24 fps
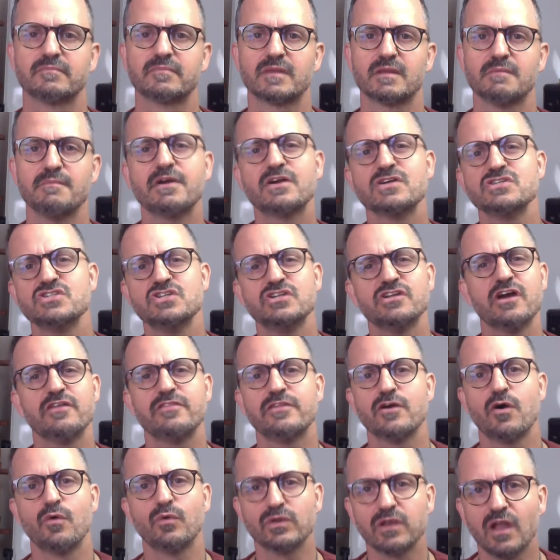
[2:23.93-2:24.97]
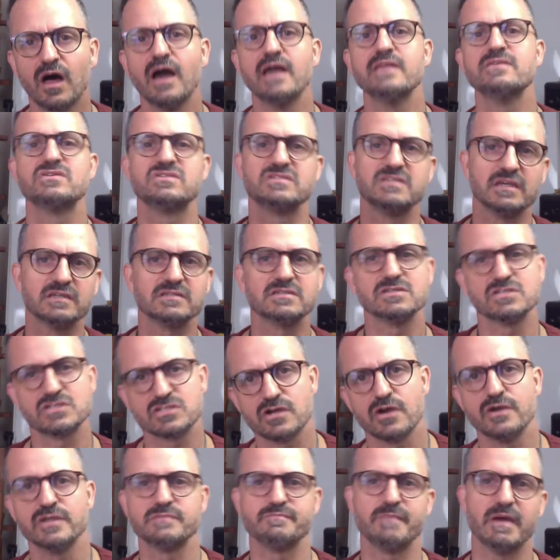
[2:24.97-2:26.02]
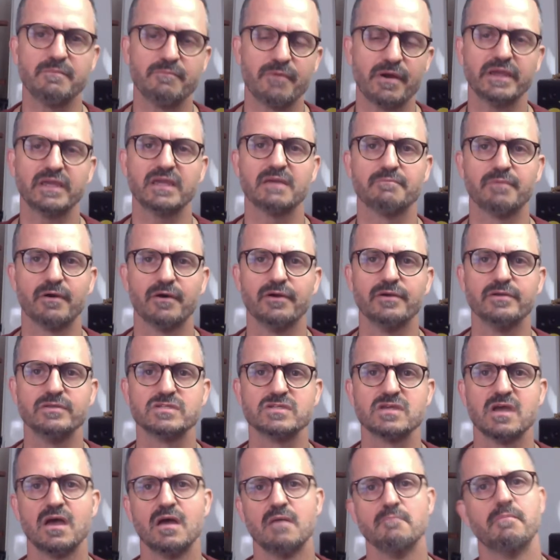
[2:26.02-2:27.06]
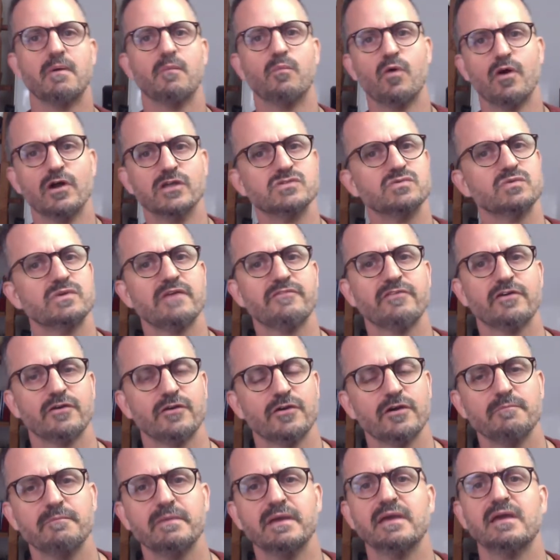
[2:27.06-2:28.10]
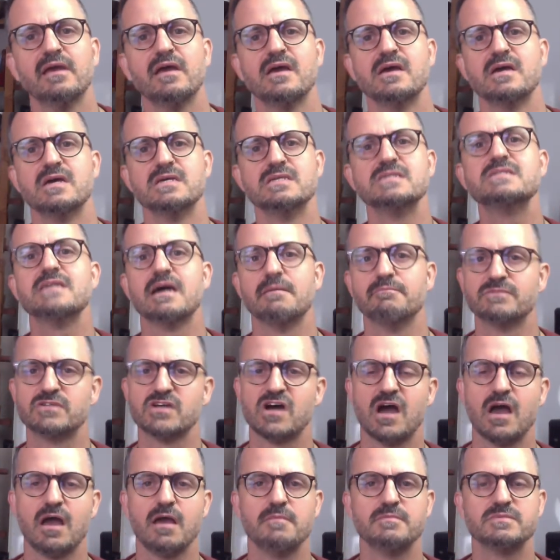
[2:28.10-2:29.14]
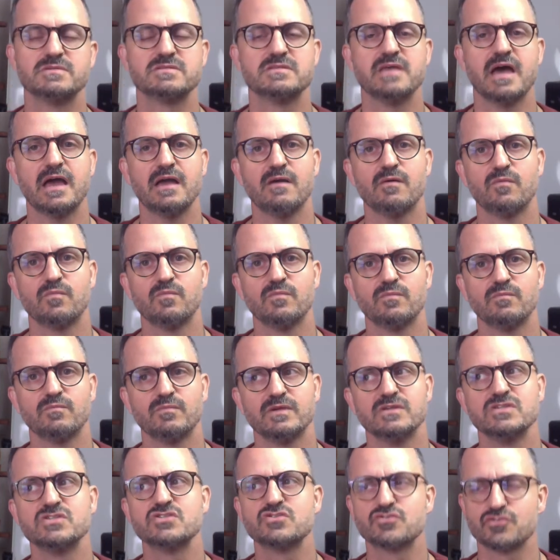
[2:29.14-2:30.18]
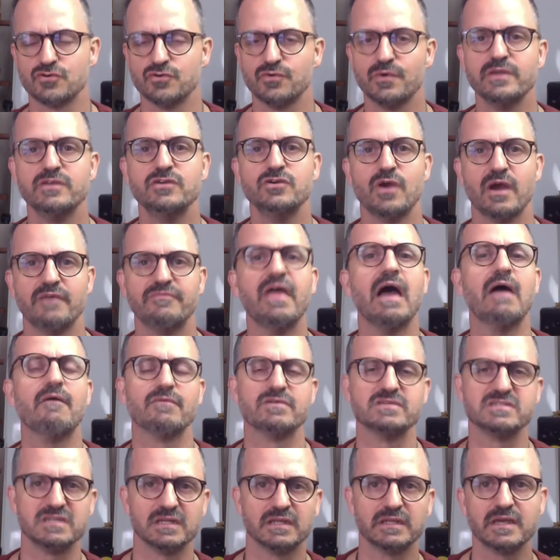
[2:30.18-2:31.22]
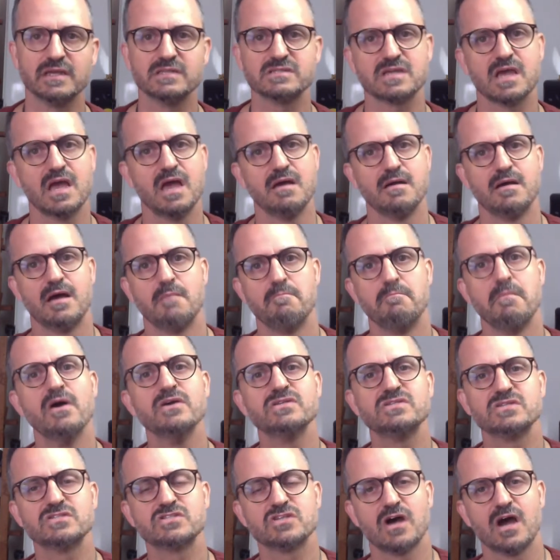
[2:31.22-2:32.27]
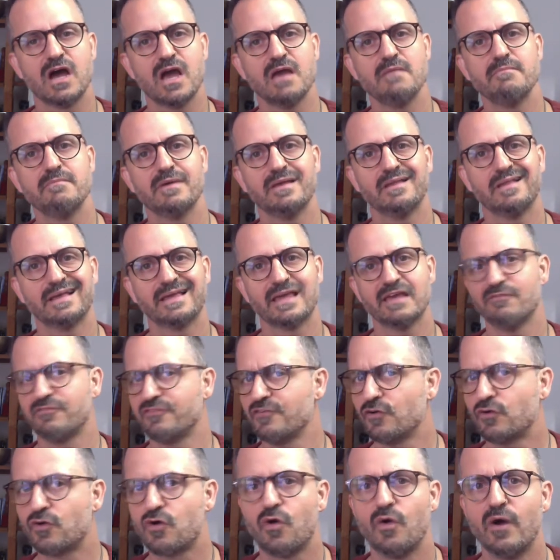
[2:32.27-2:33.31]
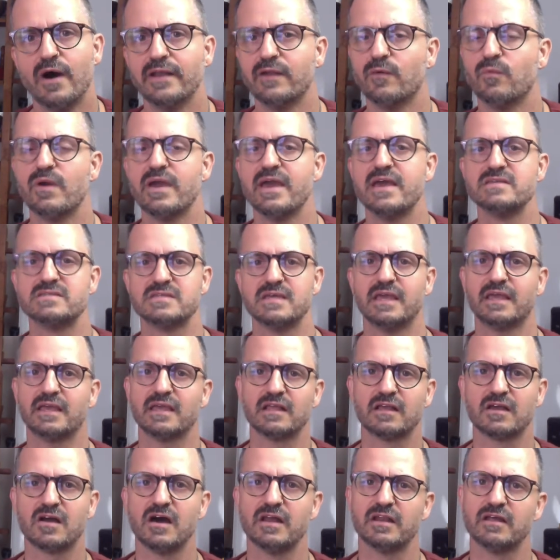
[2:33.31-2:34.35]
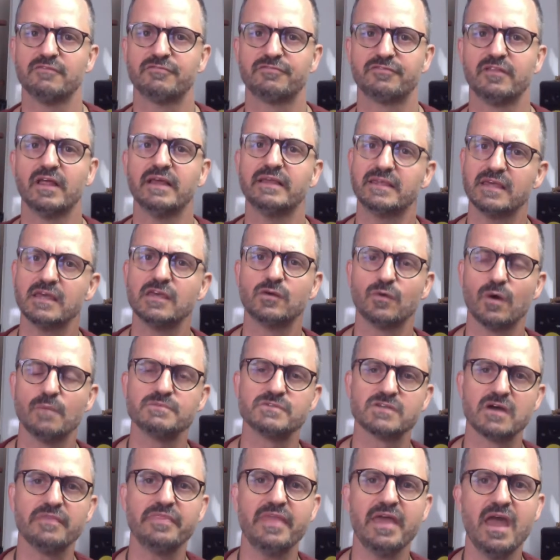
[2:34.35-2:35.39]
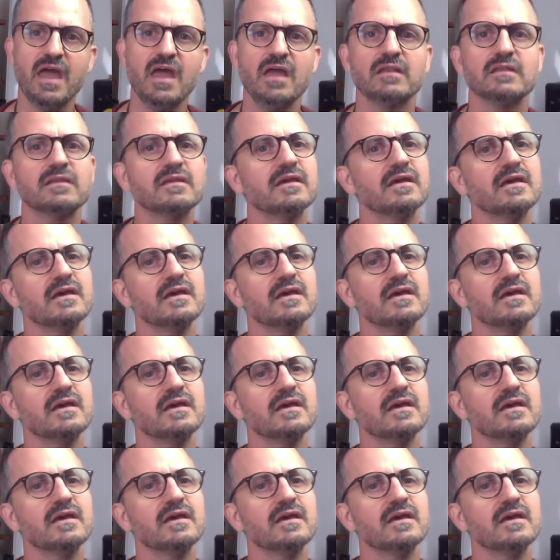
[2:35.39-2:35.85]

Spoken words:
Because the old line, sticks and stones may break your bones, but words will never hurt me. Sometimes that is true and you have that resilience. Most of the time, like if you're caught unawares, it can kind of like kick you upside the head.